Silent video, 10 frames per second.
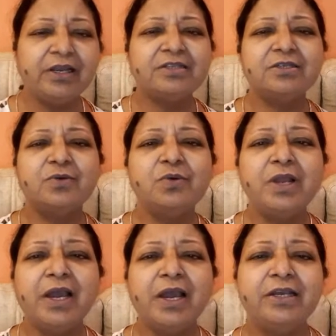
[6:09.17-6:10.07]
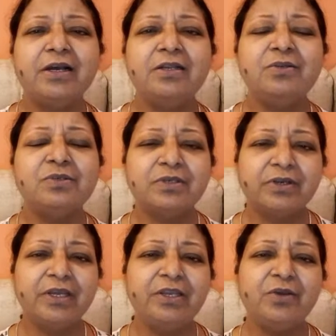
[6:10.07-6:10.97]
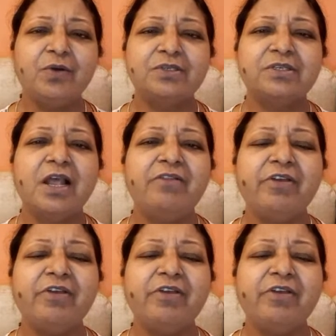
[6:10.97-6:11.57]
it's a good idea to screen yourself